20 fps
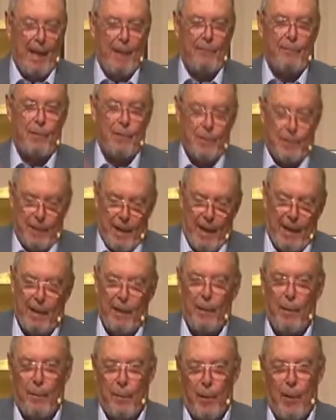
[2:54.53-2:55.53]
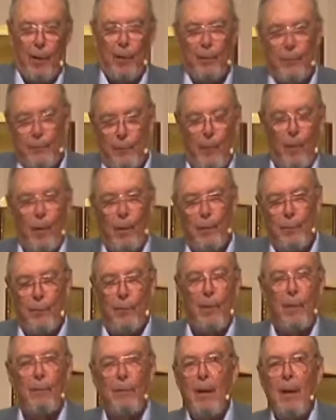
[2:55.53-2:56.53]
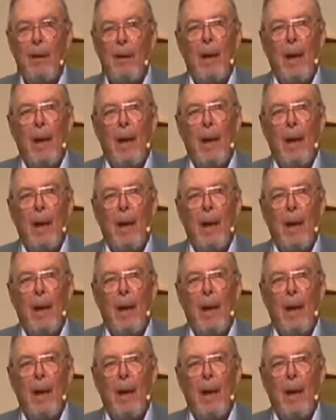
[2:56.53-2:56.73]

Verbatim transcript: after second, third, fourth, fifth.